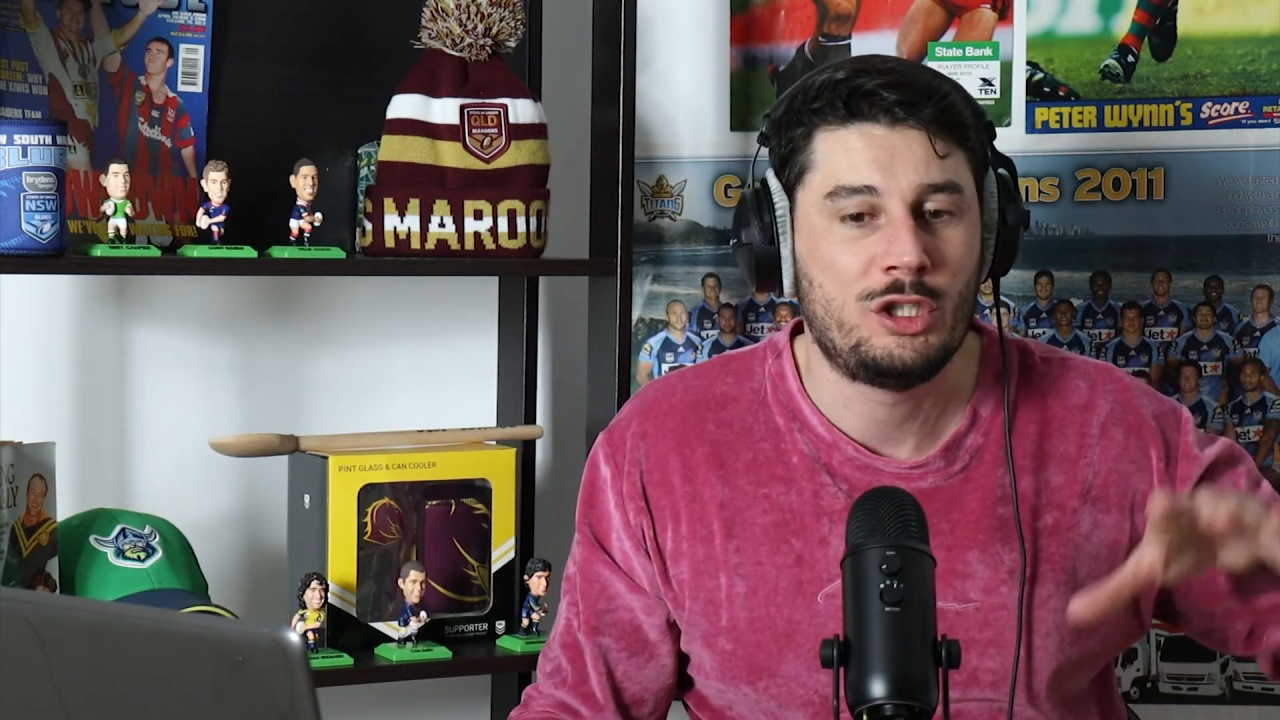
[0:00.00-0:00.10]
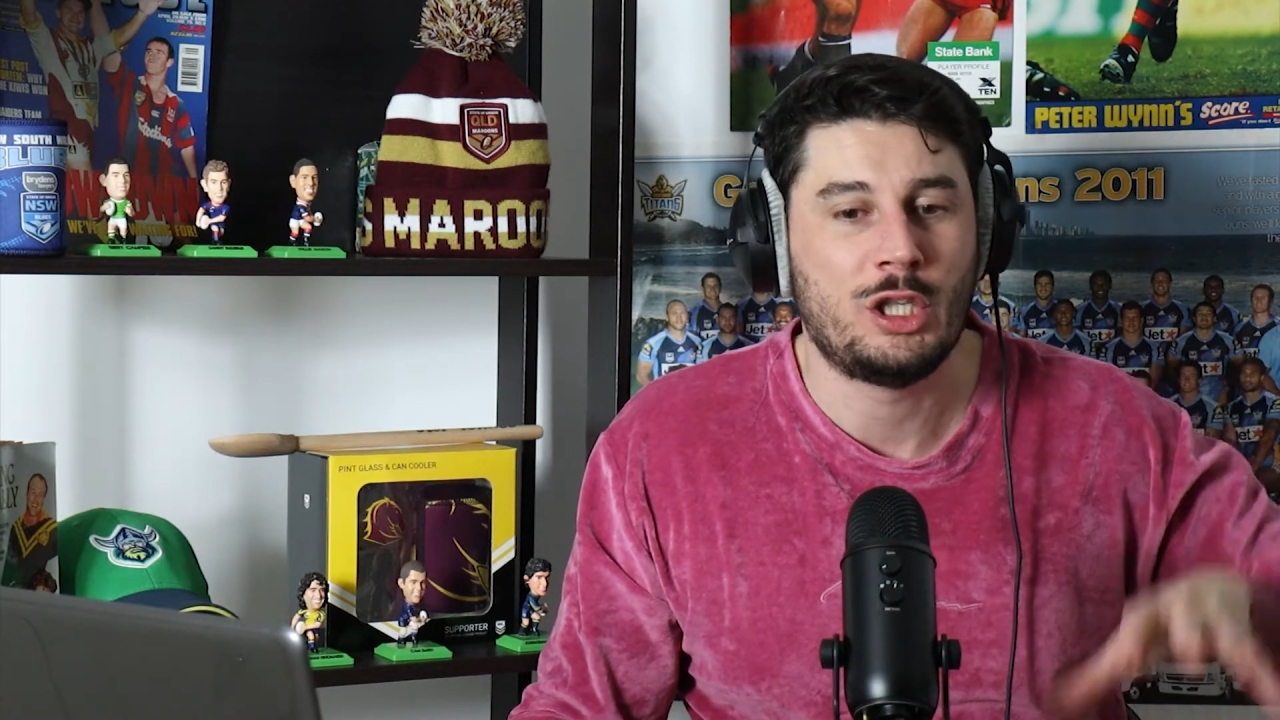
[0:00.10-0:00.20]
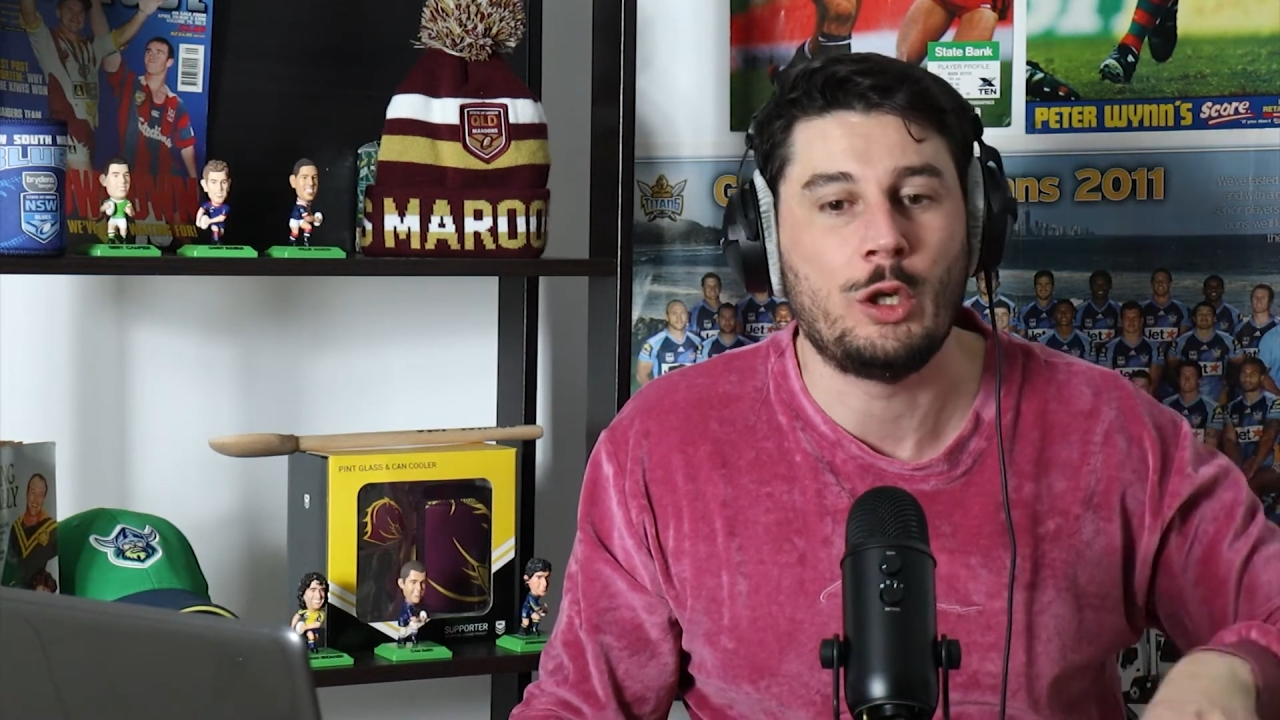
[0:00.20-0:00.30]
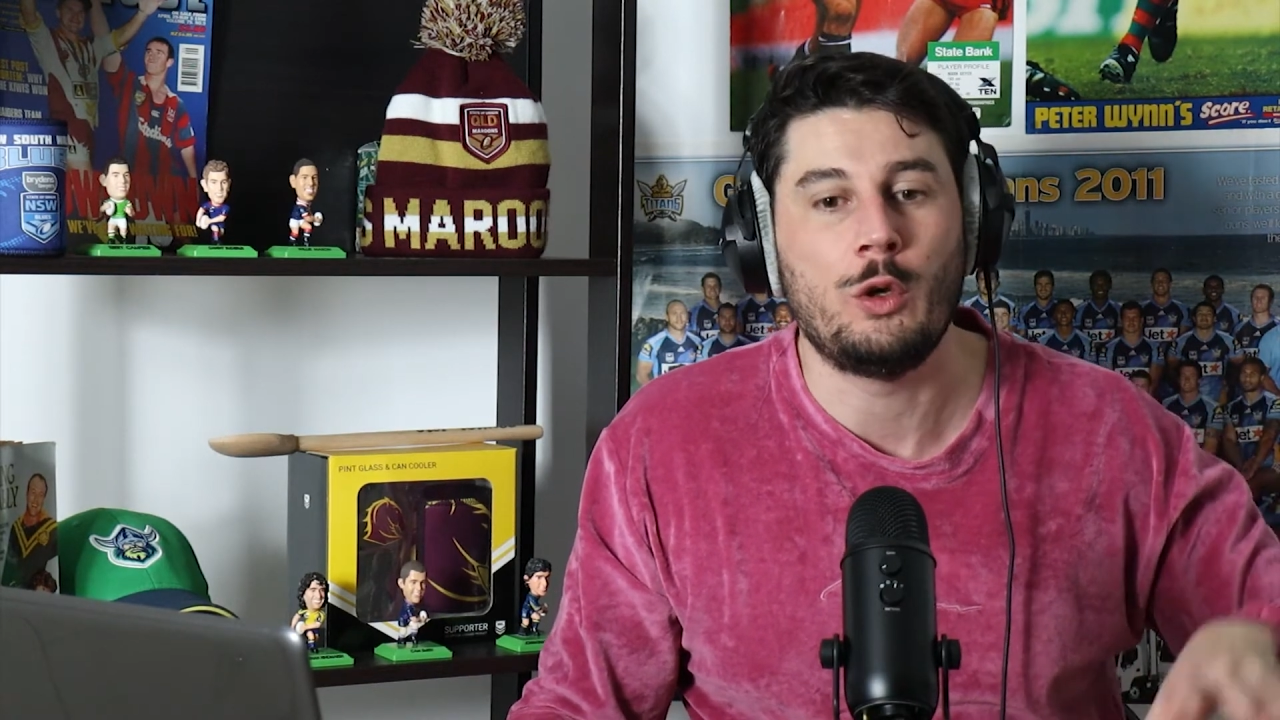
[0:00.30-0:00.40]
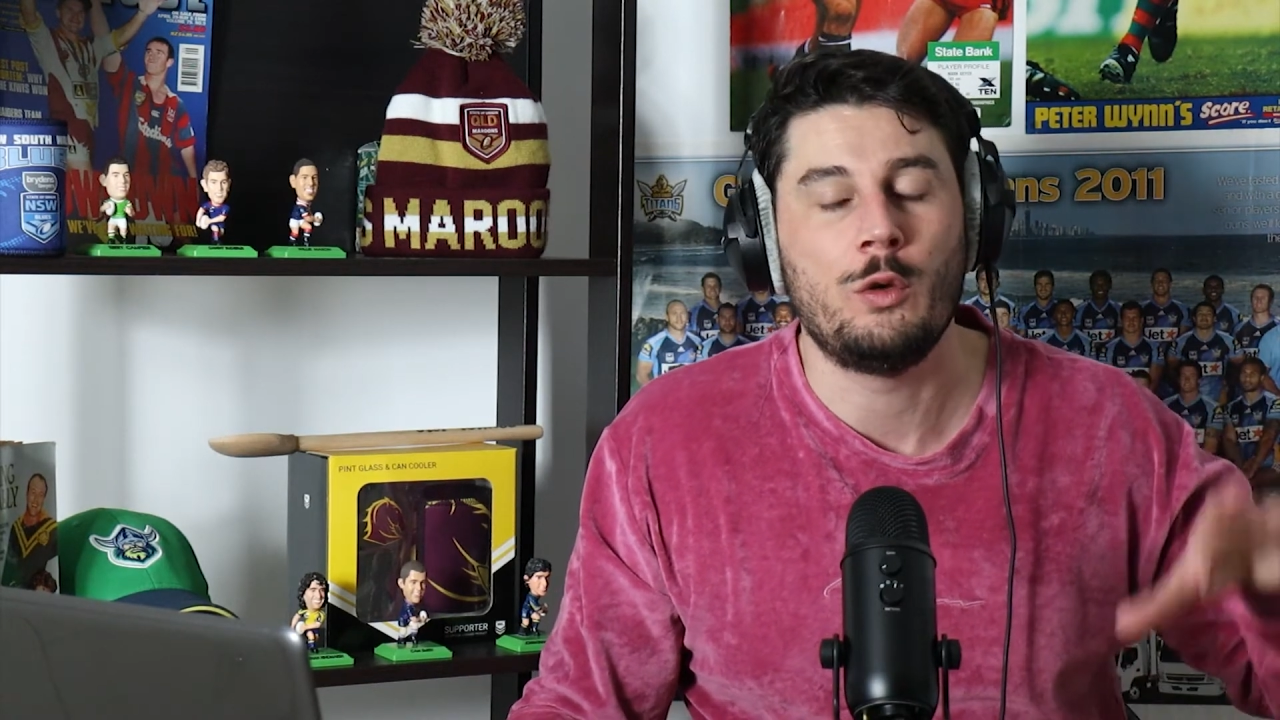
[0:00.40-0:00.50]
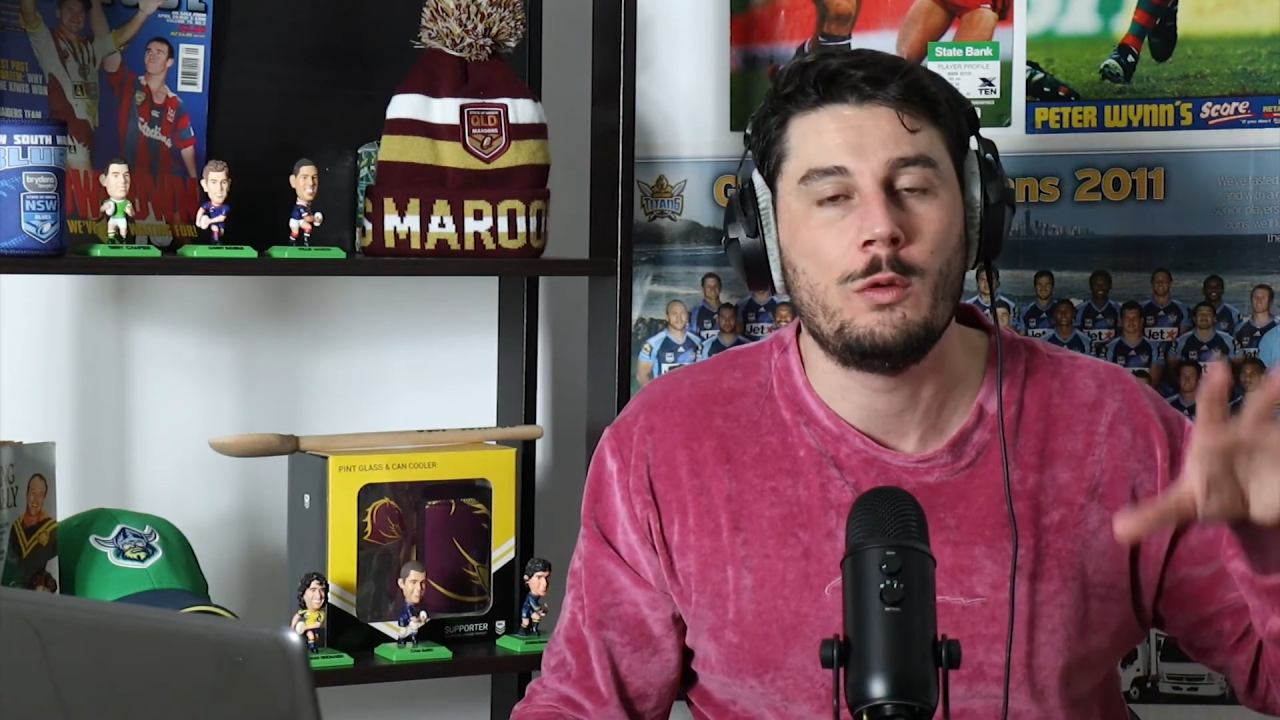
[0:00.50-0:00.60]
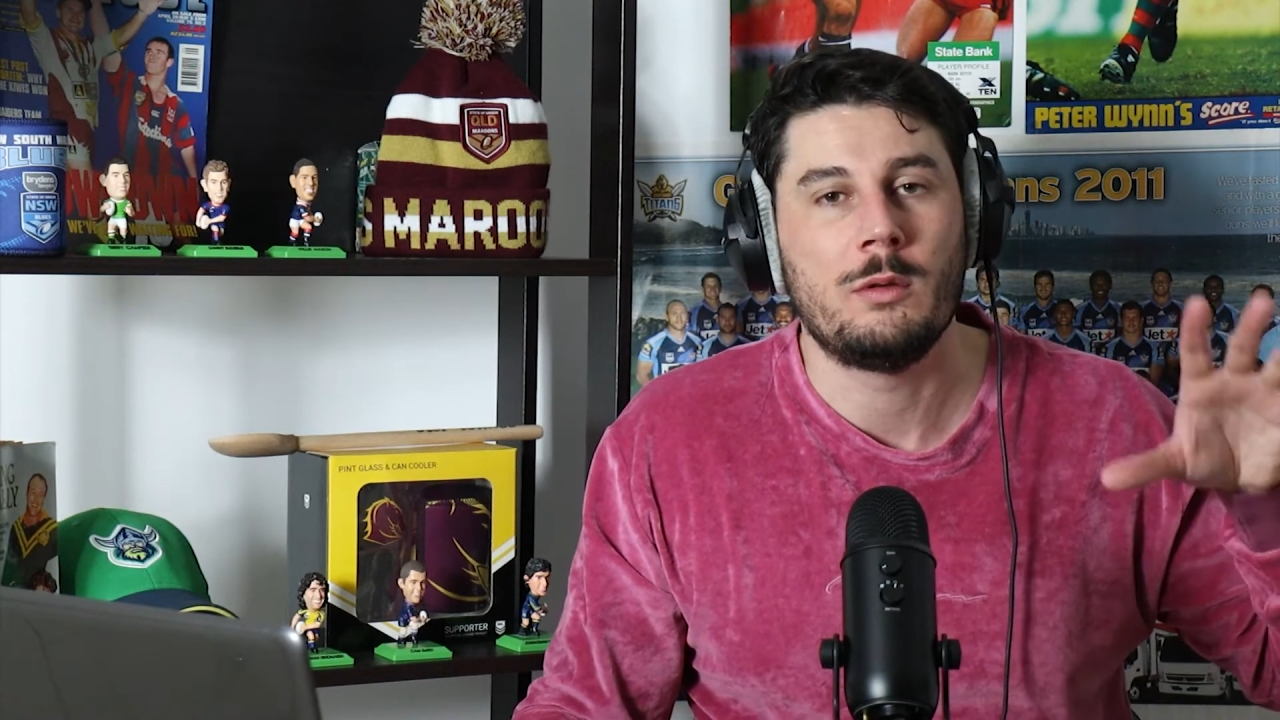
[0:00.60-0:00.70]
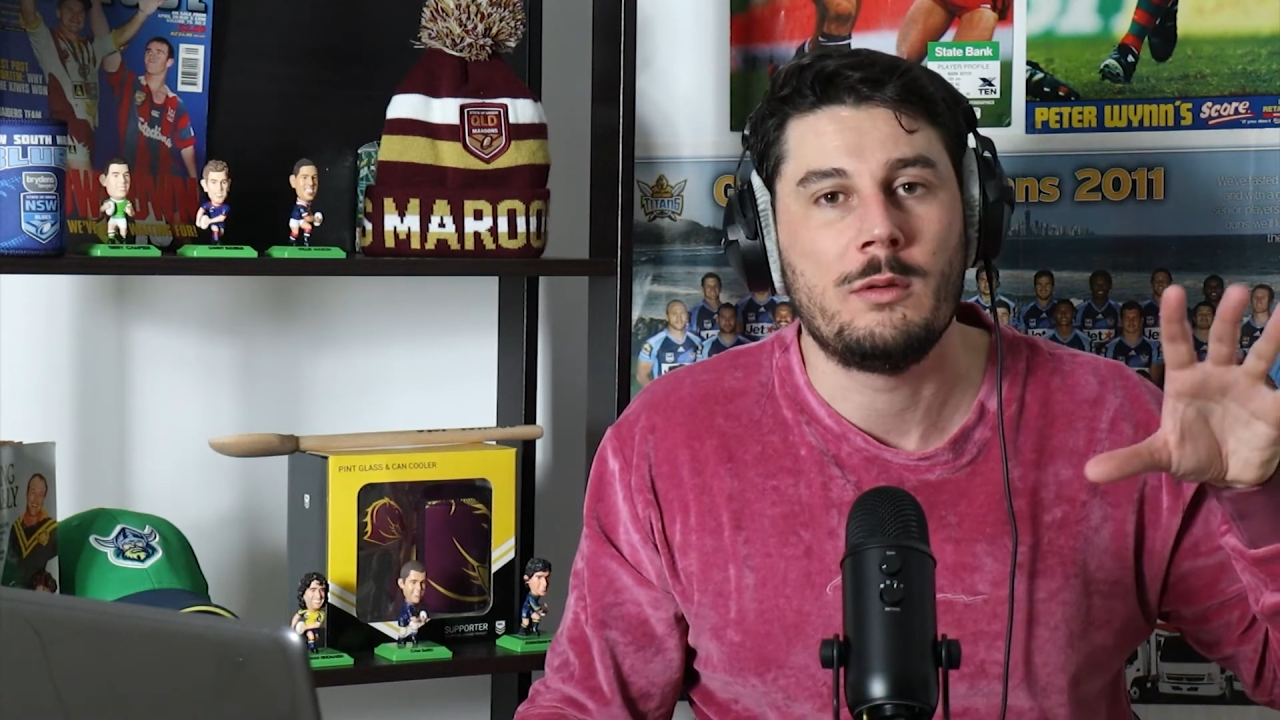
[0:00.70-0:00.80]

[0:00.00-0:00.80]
to